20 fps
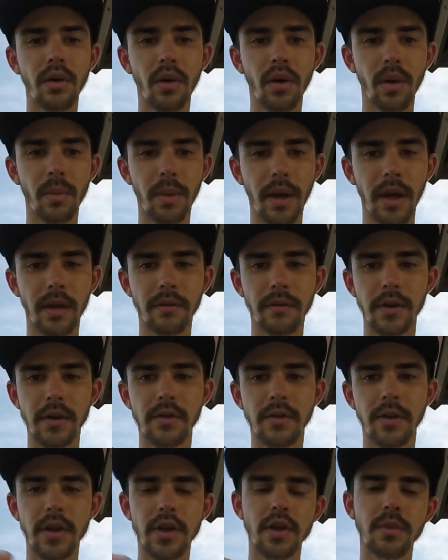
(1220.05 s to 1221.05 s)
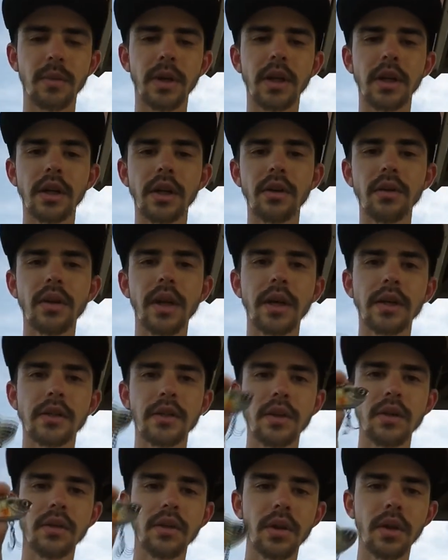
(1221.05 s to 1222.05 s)
or a panfish fisherman and you like to
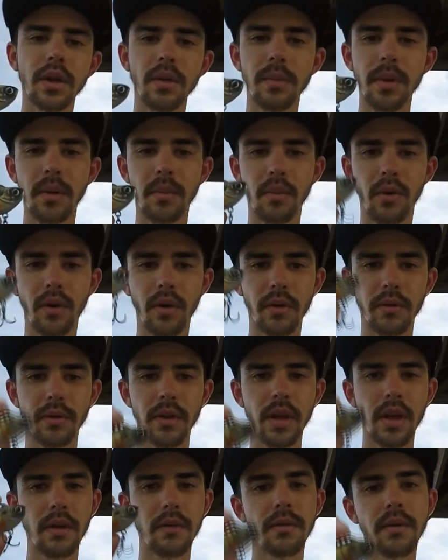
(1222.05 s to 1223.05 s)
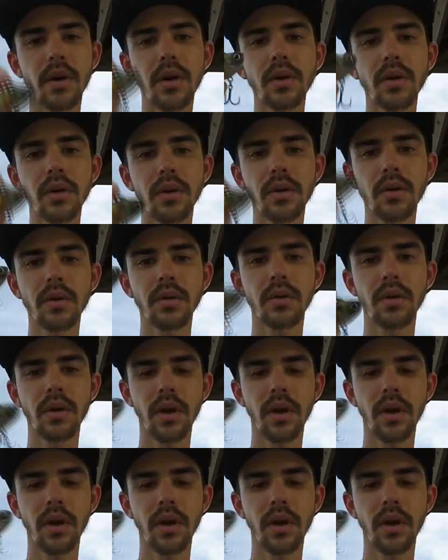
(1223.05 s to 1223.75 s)
do a little bit more of the vertical